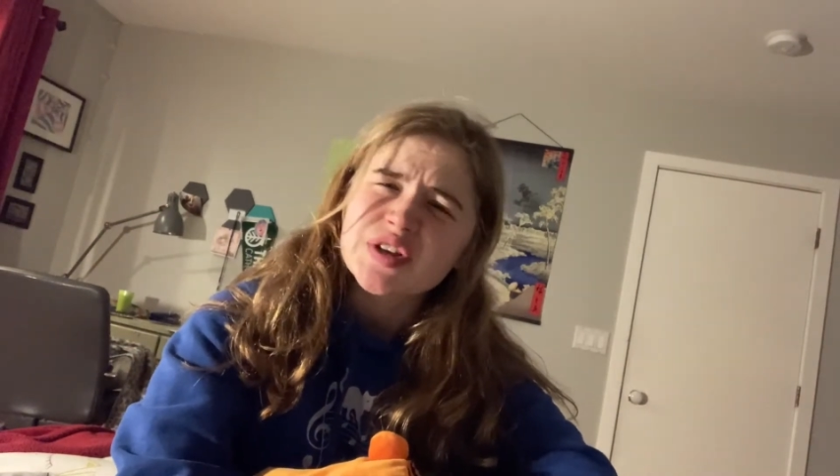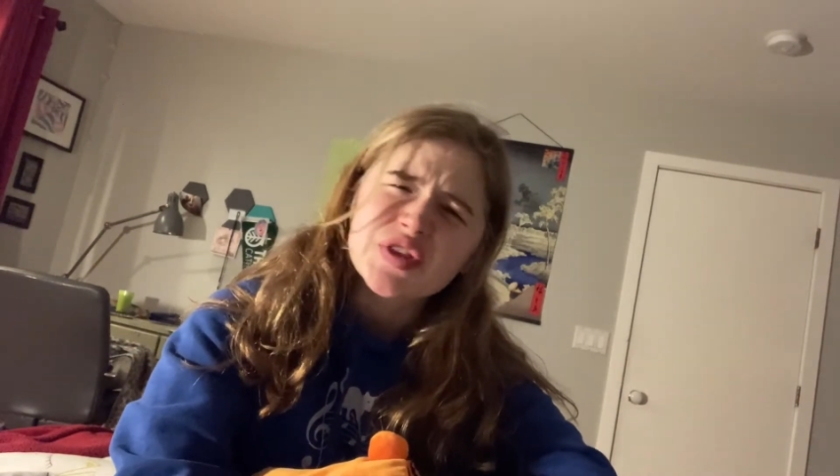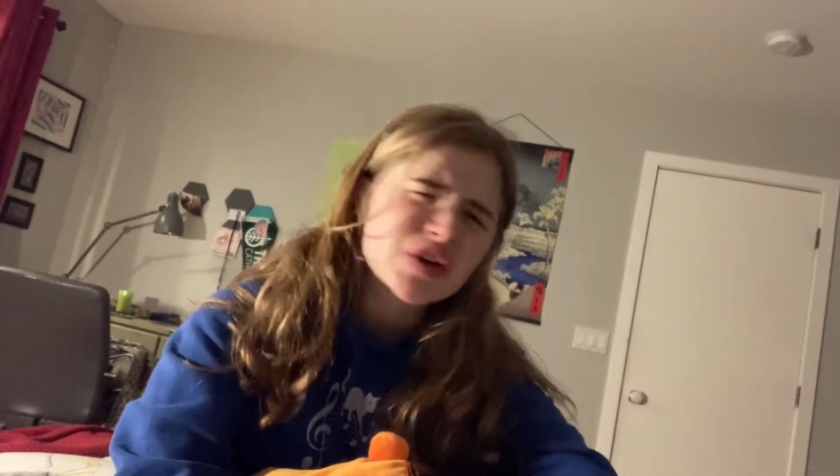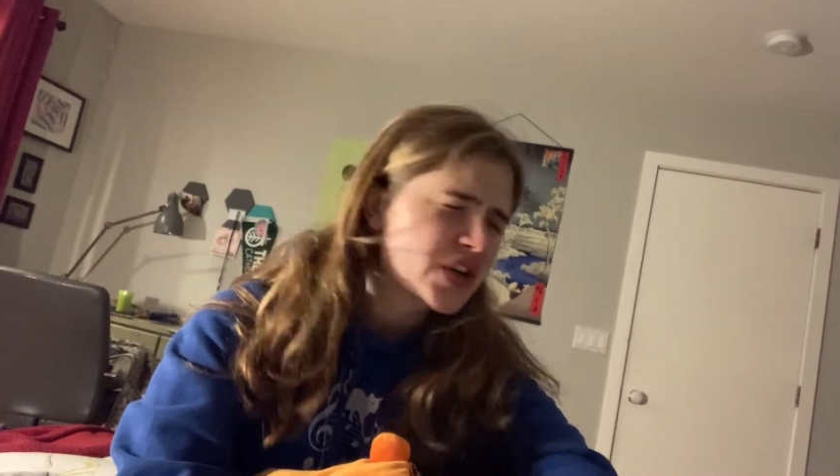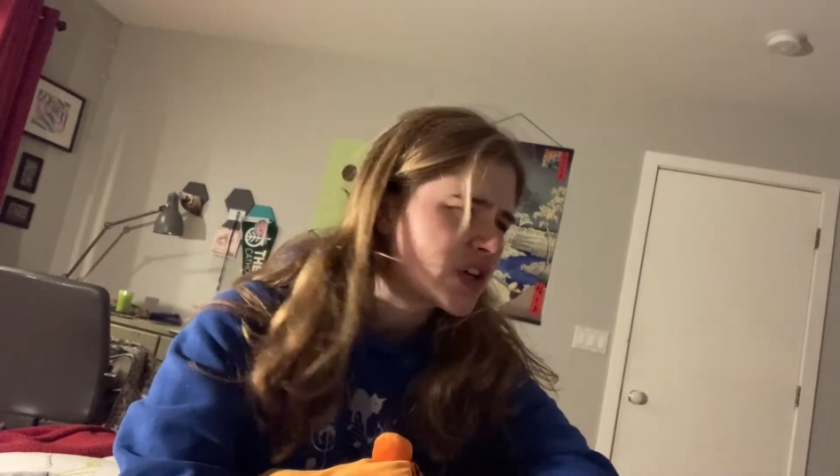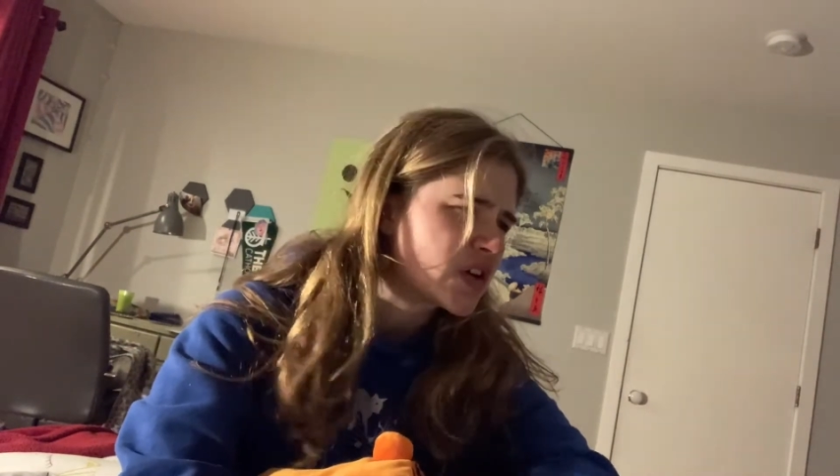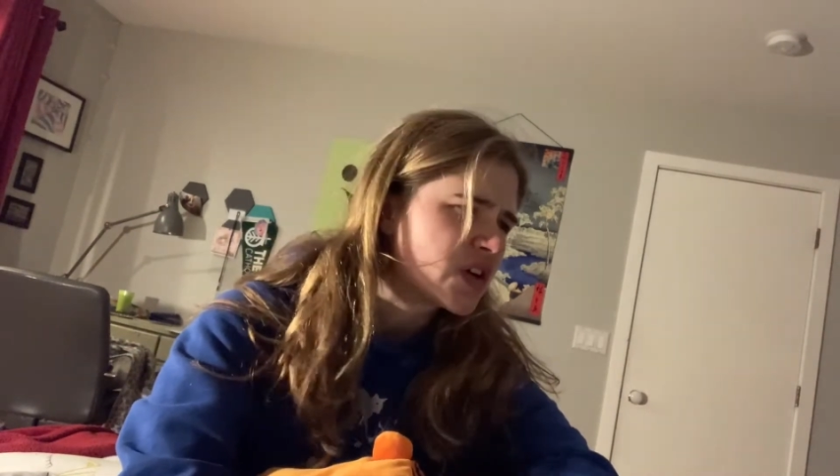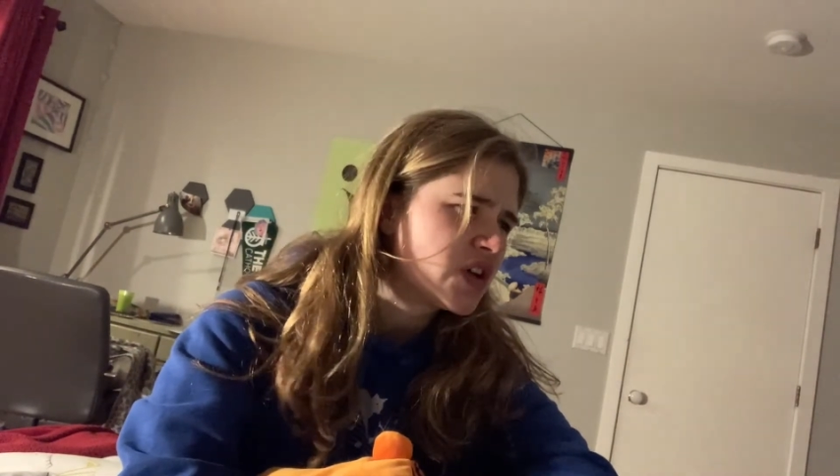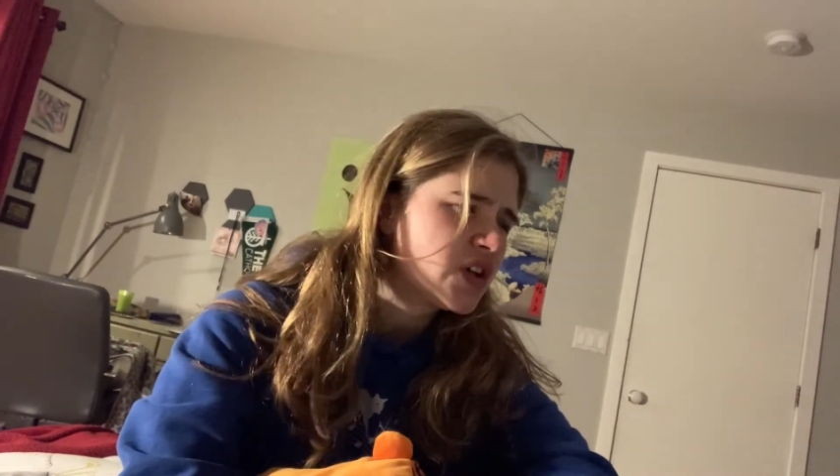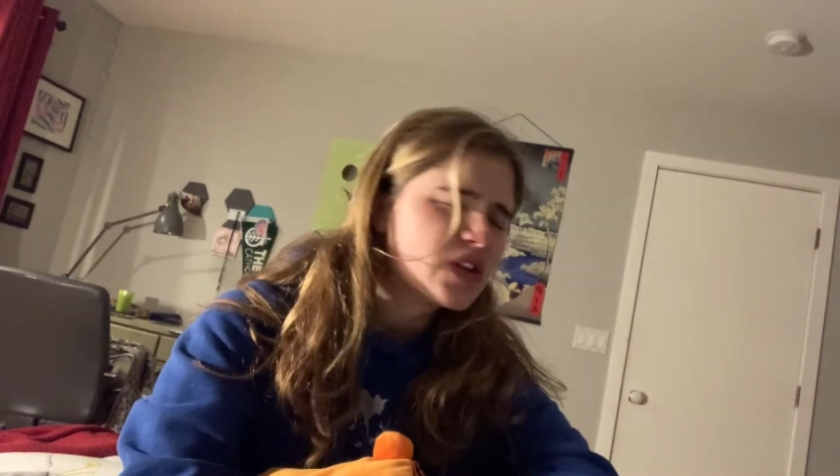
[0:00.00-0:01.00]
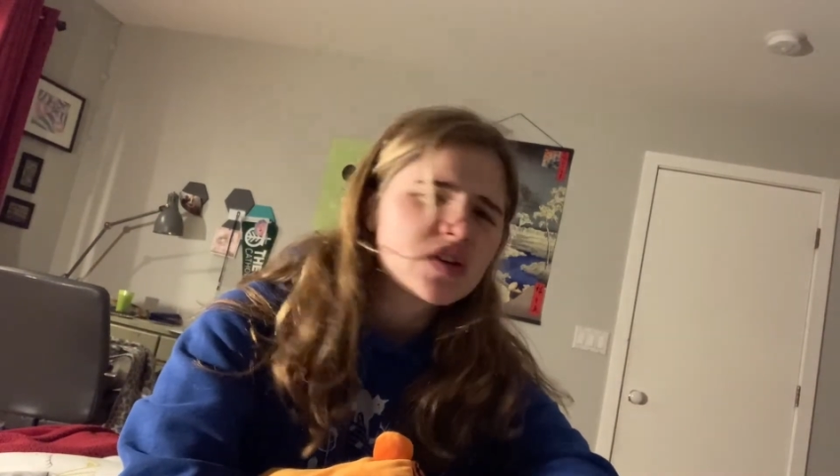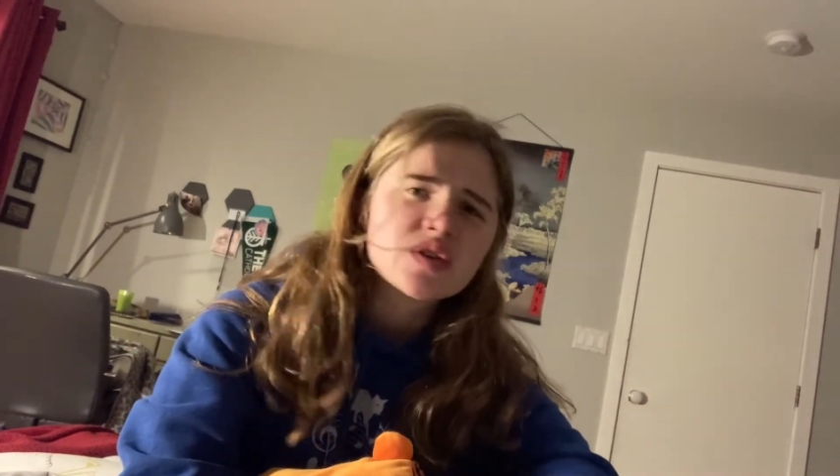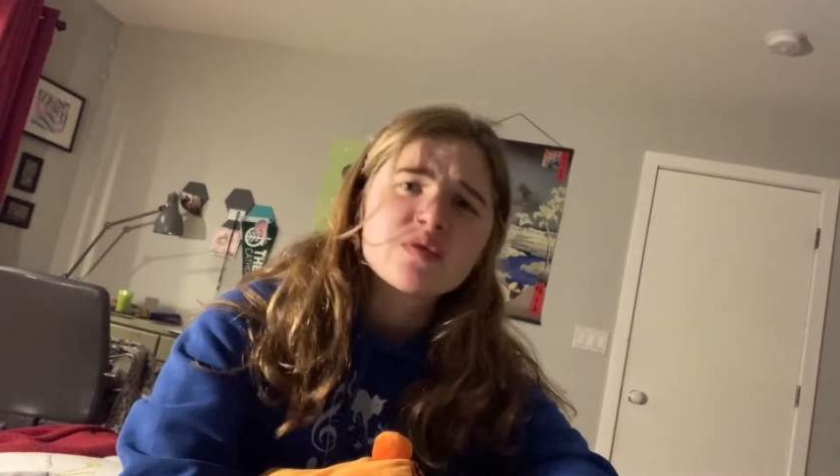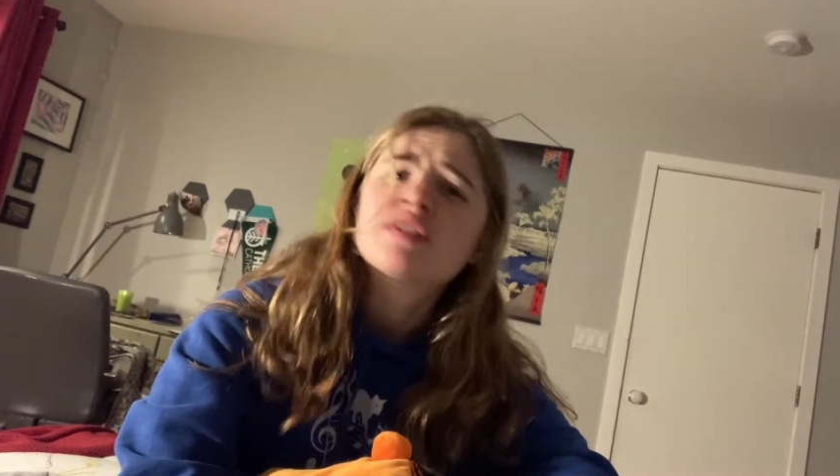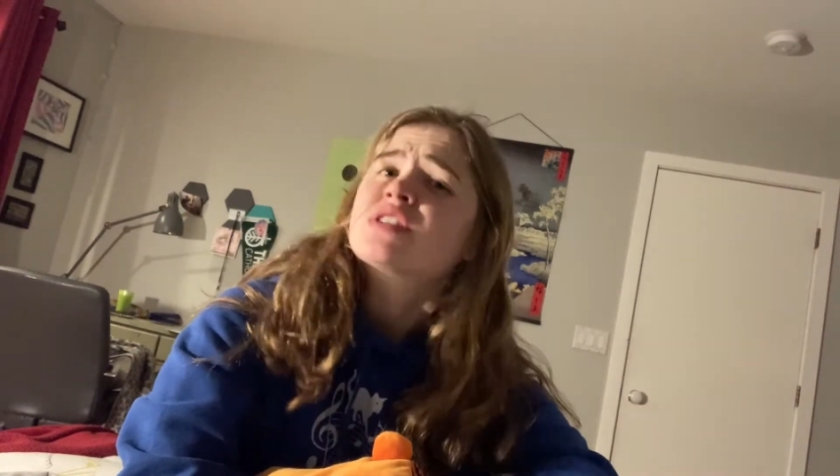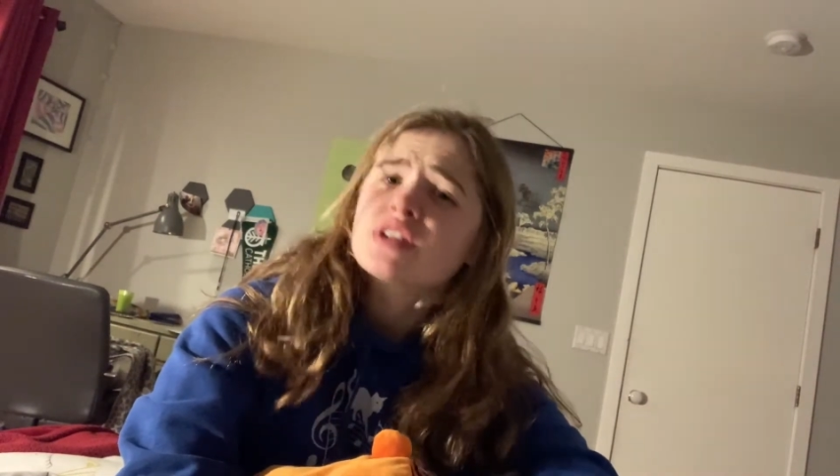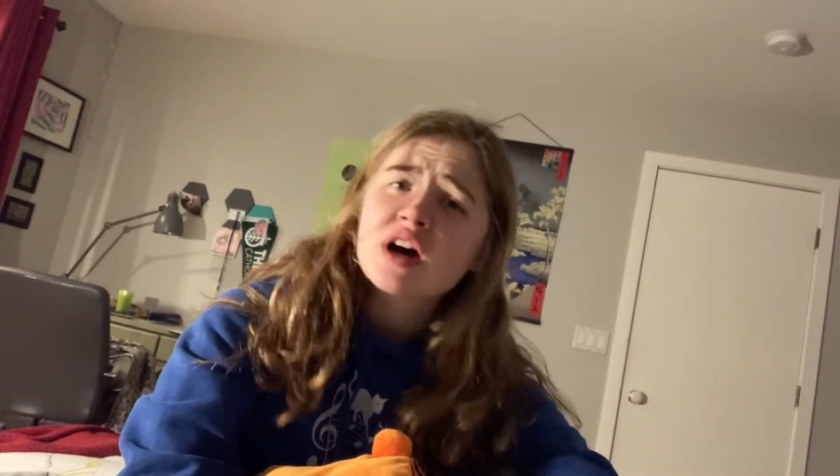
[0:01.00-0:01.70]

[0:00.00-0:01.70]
30-year-old who is an